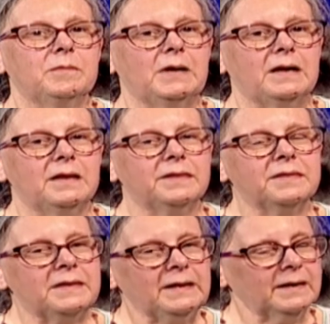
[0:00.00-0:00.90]
I
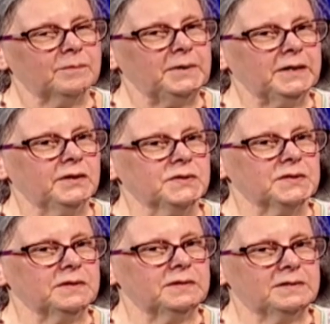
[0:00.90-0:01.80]
think
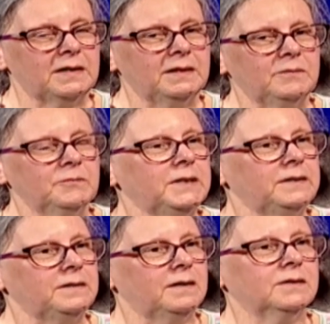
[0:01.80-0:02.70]
because at the time
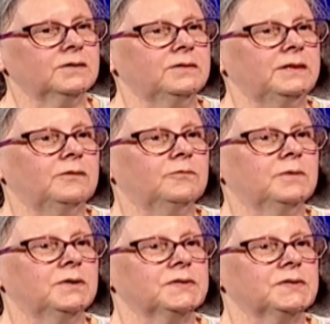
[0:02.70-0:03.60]
when Nagari
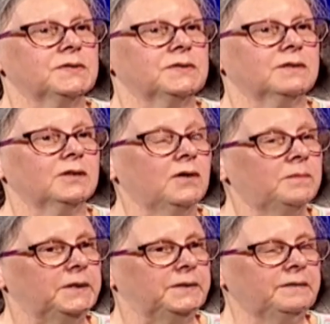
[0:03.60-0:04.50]
was
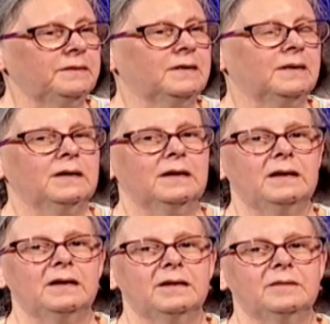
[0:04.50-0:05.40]
common,
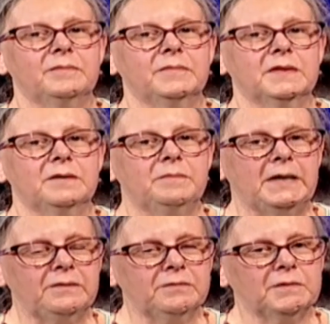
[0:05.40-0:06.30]
the
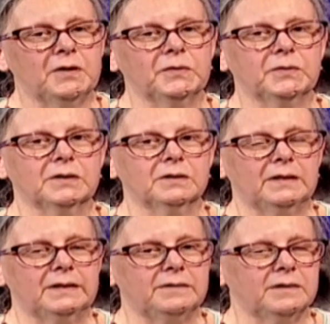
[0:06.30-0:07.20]
menfolk
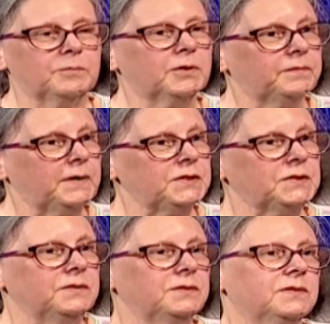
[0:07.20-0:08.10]
in the
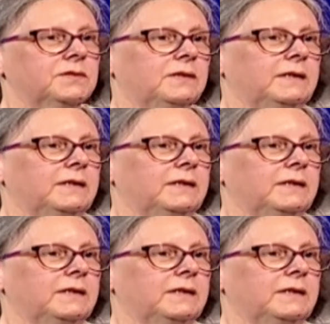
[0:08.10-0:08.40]
professions, the